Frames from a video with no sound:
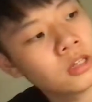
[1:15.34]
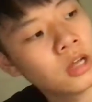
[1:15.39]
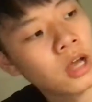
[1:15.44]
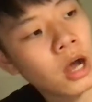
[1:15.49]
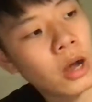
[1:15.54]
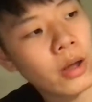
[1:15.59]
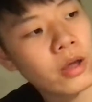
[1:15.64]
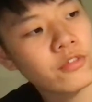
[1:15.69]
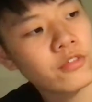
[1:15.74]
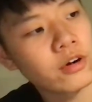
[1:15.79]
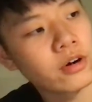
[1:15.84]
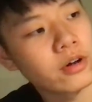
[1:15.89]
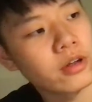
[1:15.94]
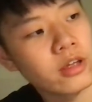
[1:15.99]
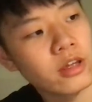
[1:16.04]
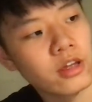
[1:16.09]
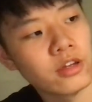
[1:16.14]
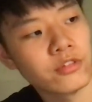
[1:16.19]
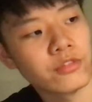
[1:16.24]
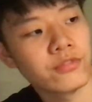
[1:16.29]
However,
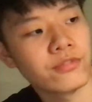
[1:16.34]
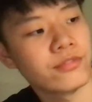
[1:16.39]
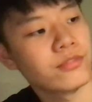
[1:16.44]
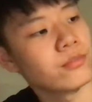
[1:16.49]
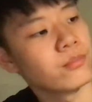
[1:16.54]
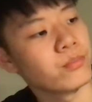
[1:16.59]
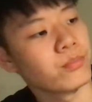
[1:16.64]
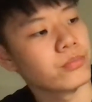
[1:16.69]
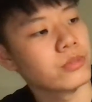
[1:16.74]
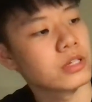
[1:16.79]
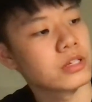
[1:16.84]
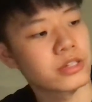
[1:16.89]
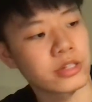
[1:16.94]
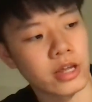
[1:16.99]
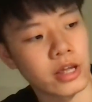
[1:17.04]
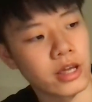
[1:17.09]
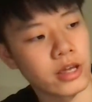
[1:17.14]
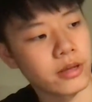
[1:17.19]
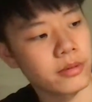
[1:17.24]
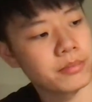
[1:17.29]
if,
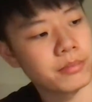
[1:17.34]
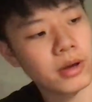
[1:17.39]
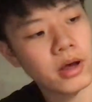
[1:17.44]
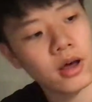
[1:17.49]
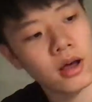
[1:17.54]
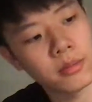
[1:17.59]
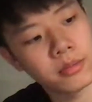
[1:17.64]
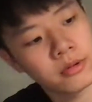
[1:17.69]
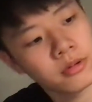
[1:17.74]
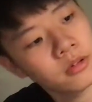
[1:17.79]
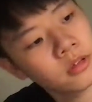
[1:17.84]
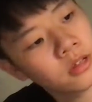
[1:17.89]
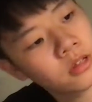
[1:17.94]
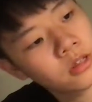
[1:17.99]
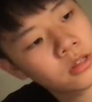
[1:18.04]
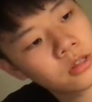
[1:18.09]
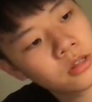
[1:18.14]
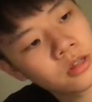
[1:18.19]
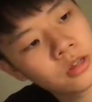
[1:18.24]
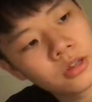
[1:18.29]
say, Bob
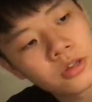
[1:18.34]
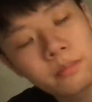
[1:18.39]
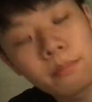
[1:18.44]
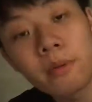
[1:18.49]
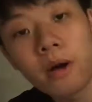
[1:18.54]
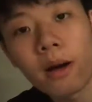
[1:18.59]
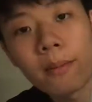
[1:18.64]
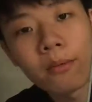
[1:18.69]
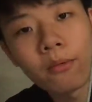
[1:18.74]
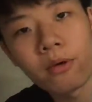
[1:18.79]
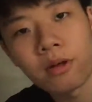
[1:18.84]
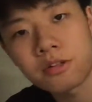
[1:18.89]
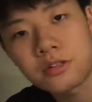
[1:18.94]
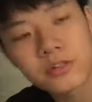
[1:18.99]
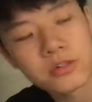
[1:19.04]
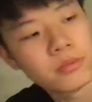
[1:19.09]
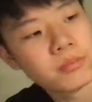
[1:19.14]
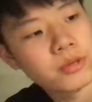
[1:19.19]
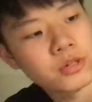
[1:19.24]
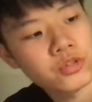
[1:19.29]
wants
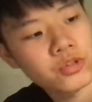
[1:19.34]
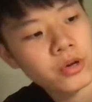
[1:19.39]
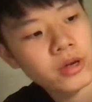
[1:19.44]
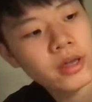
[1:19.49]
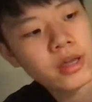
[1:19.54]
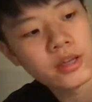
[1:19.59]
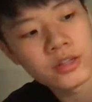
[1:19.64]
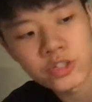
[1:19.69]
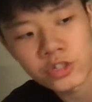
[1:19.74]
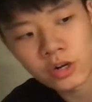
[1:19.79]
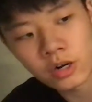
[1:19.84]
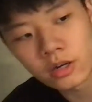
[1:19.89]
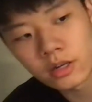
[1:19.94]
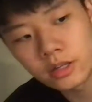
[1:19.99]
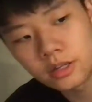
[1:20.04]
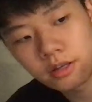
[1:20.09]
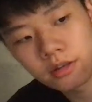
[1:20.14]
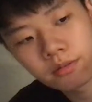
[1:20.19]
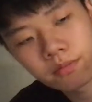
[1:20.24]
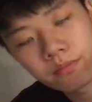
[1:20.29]
to betray
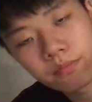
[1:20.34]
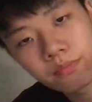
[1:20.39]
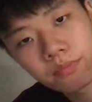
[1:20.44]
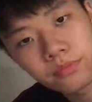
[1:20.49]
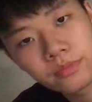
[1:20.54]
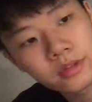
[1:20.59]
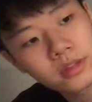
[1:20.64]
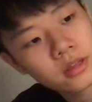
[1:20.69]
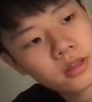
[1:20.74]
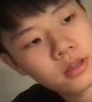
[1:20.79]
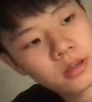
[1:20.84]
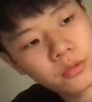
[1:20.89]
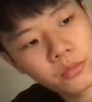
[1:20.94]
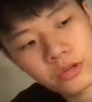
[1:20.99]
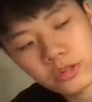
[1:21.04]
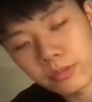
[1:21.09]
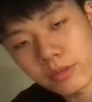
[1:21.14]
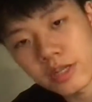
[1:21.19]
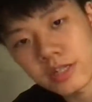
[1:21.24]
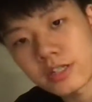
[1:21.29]
Charlie,
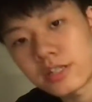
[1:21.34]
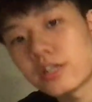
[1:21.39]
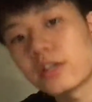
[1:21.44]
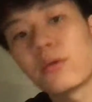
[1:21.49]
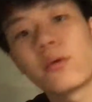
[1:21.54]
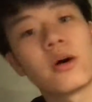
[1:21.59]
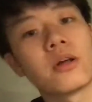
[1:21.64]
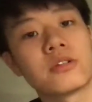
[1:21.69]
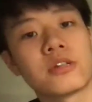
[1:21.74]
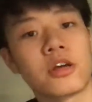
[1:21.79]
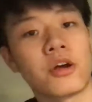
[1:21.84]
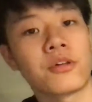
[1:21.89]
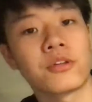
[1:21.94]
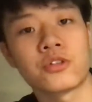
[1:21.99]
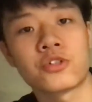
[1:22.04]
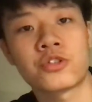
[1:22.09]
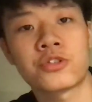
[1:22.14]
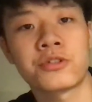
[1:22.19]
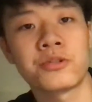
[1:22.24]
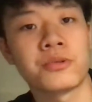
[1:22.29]
which means he will tell the
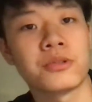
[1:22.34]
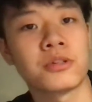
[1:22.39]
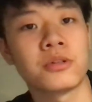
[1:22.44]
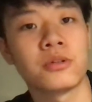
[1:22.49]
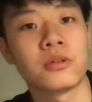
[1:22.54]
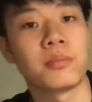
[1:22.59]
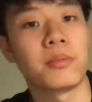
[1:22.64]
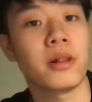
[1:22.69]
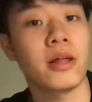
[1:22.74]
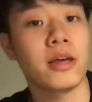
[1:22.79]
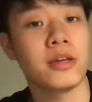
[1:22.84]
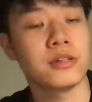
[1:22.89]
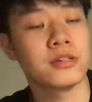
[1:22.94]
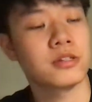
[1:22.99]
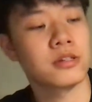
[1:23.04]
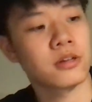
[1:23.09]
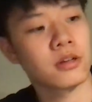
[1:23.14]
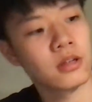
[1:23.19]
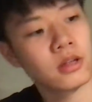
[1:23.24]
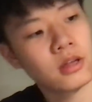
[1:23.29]
truth to the
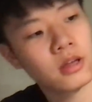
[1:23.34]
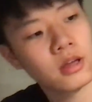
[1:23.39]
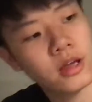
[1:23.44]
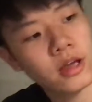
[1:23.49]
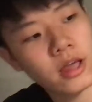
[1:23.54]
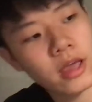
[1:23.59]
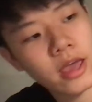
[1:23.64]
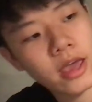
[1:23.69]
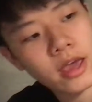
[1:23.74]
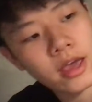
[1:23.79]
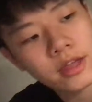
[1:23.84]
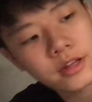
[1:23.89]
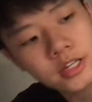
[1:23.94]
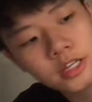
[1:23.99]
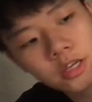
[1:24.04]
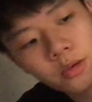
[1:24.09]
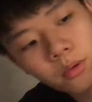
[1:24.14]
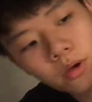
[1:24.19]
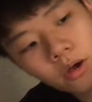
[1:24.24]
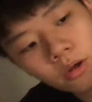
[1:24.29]
police, and
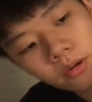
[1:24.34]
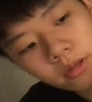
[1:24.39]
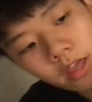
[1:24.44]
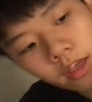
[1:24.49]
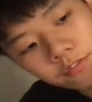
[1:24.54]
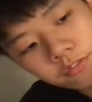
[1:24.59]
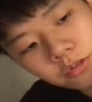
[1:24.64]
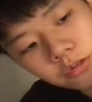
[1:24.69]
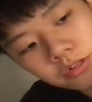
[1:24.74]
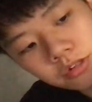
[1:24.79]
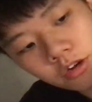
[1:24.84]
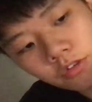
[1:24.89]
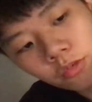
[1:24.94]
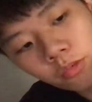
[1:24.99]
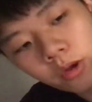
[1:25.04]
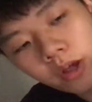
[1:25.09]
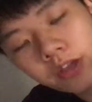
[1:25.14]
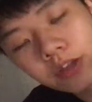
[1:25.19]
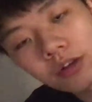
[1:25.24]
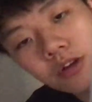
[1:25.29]
he will only have to serve
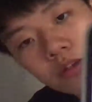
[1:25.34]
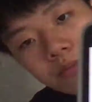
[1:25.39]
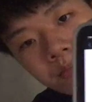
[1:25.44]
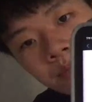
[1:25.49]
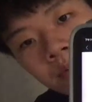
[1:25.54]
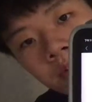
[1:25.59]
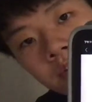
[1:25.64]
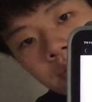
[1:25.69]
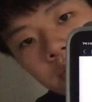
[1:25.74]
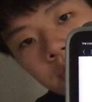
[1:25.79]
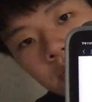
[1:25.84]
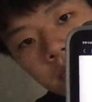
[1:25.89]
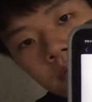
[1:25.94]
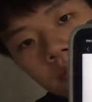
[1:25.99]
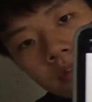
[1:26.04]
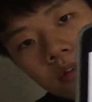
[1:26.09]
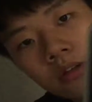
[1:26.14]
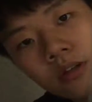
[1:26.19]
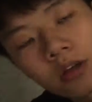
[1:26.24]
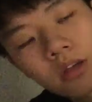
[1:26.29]
1 year in prison.
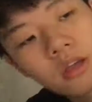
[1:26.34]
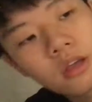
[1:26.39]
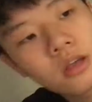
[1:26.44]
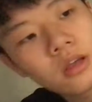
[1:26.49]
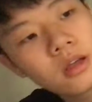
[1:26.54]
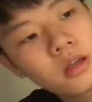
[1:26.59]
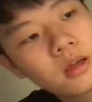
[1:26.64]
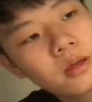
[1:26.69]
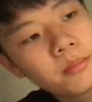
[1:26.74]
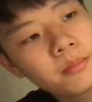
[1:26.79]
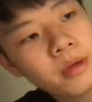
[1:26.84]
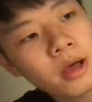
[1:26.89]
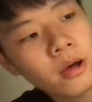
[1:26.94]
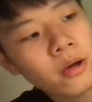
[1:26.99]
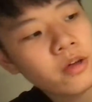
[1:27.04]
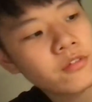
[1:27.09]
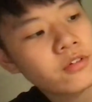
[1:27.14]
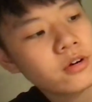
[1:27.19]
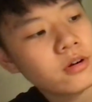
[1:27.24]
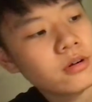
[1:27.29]

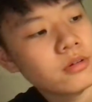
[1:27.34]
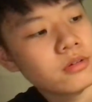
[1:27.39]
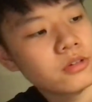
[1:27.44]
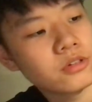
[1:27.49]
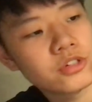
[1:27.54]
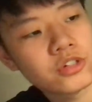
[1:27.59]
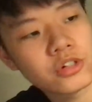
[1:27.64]
However,